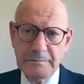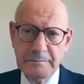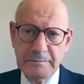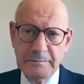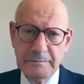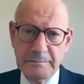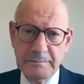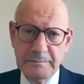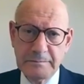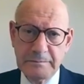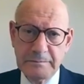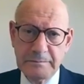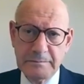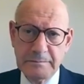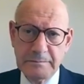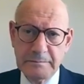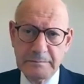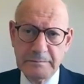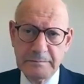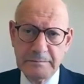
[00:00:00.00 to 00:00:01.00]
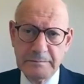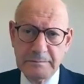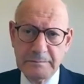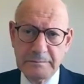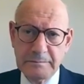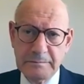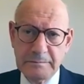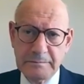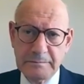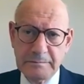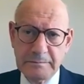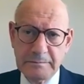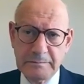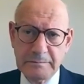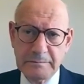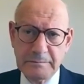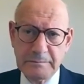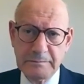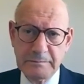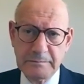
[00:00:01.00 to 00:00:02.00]

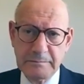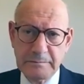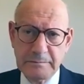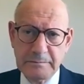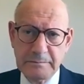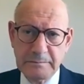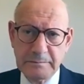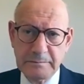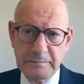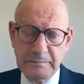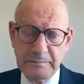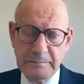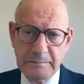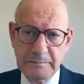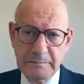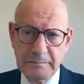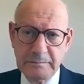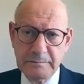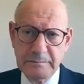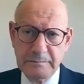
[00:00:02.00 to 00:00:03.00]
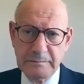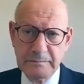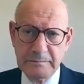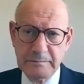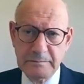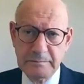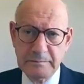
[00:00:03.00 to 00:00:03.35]
No words are spoken by the person on screen.